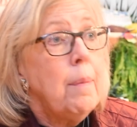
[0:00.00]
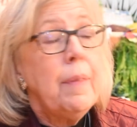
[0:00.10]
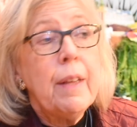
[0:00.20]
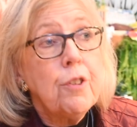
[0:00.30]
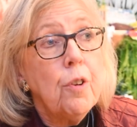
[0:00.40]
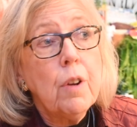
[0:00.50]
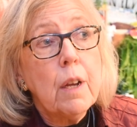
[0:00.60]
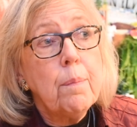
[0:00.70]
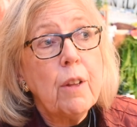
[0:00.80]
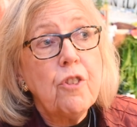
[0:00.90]
I mean, the
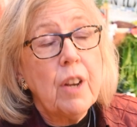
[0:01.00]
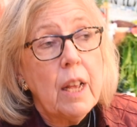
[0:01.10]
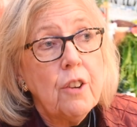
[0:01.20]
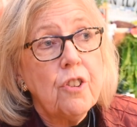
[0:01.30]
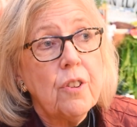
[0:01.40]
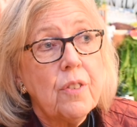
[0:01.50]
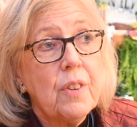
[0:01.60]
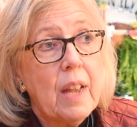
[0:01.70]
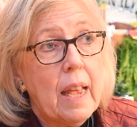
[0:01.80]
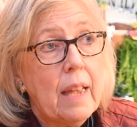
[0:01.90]
internal combustion
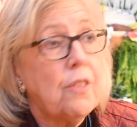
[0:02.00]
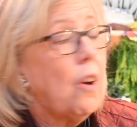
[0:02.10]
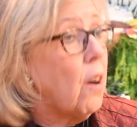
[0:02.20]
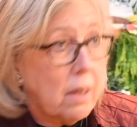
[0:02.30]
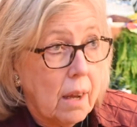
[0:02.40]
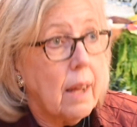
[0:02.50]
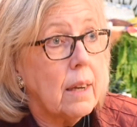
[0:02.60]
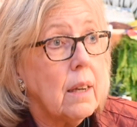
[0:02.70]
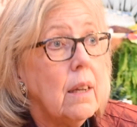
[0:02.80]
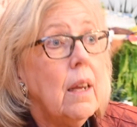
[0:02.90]
engines days are done.